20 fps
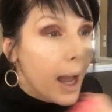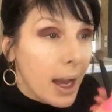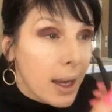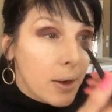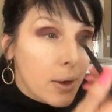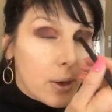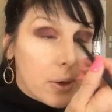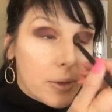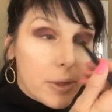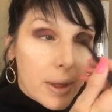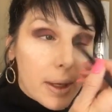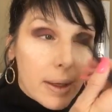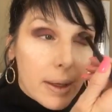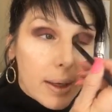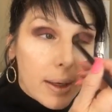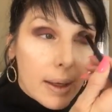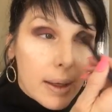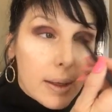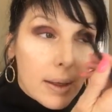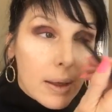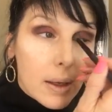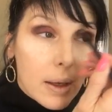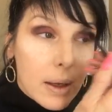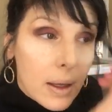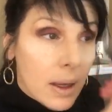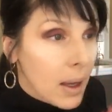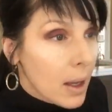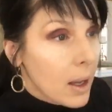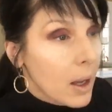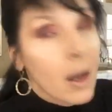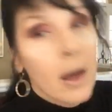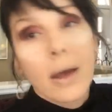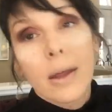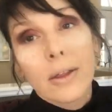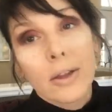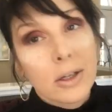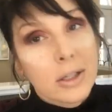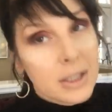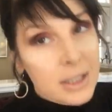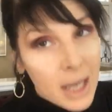I know you're thinking,
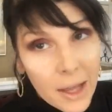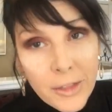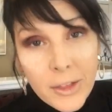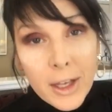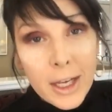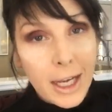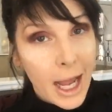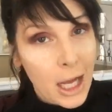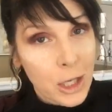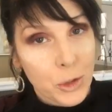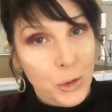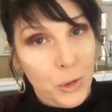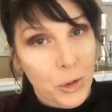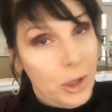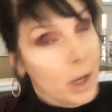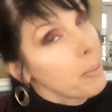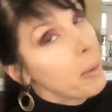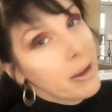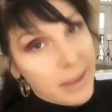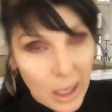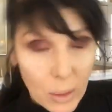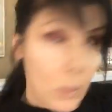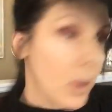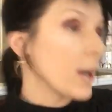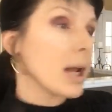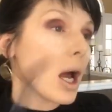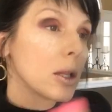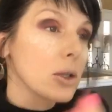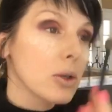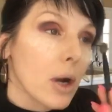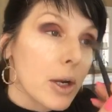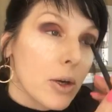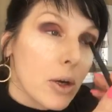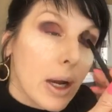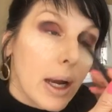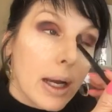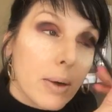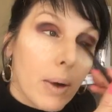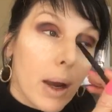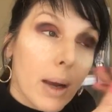there's nothing natural about that color on
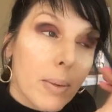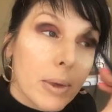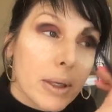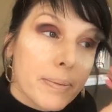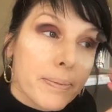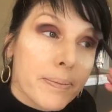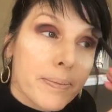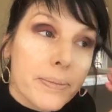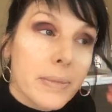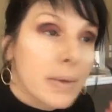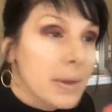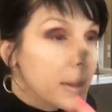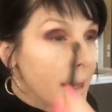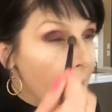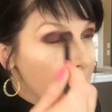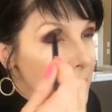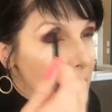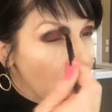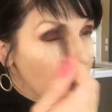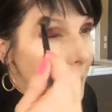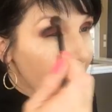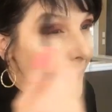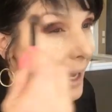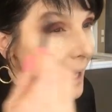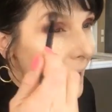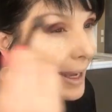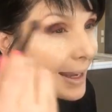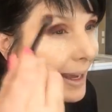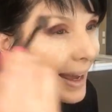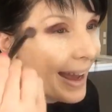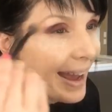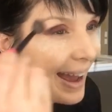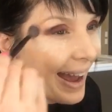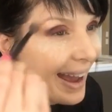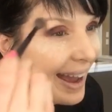your eye, Robin. That's okay.